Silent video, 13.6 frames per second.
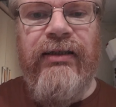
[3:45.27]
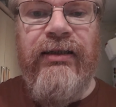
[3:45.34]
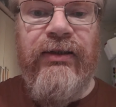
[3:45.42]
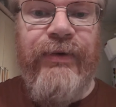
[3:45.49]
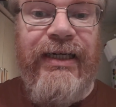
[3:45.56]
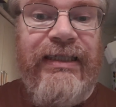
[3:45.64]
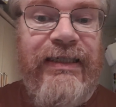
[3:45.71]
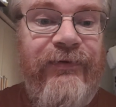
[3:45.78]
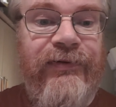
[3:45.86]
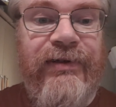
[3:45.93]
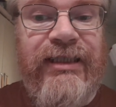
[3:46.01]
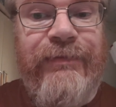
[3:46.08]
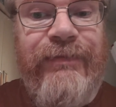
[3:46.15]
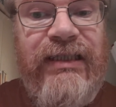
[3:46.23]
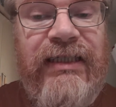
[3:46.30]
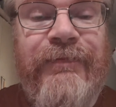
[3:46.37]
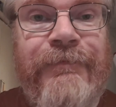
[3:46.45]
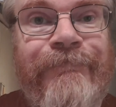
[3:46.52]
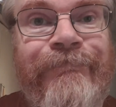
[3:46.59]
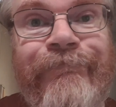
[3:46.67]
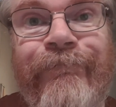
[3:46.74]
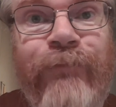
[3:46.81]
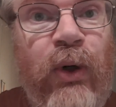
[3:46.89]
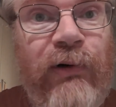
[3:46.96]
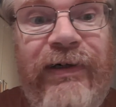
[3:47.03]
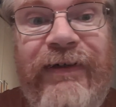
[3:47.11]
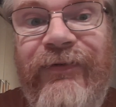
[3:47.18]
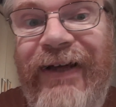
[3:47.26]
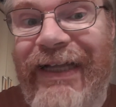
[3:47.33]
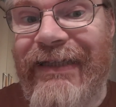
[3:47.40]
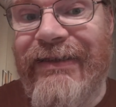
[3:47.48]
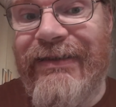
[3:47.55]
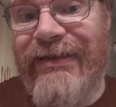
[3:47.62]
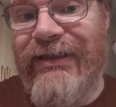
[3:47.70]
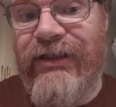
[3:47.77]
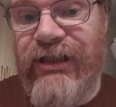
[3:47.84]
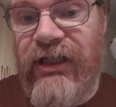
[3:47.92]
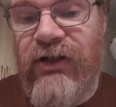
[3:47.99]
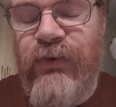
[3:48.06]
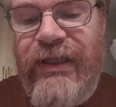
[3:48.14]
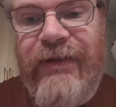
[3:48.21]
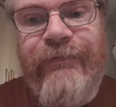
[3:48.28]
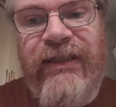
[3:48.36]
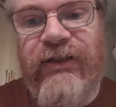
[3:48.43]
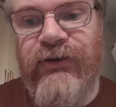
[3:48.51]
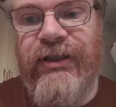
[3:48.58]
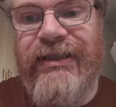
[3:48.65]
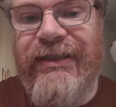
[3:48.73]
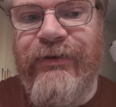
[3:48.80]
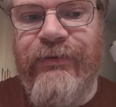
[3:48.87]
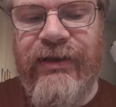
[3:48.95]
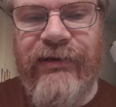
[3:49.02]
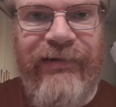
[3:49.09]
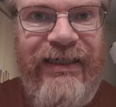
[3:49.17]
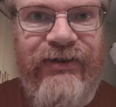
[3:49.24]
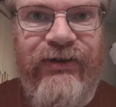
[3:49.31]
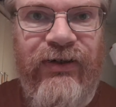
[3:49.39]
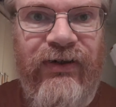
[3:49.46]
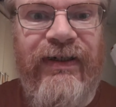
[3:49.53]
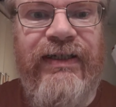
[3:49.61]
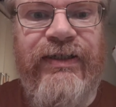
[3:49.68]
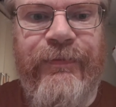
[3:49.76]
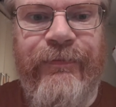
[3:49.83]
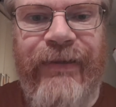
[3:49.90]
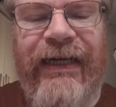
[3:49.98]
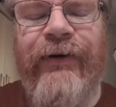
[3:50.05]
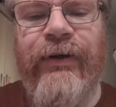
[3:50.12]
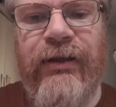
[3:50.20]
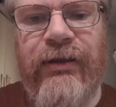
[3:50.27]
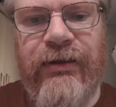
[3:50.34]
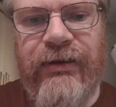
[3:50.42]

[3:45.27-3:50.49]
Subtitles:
They're waiting for us to become more advanced and show we can be trusted with greater knowledge and power.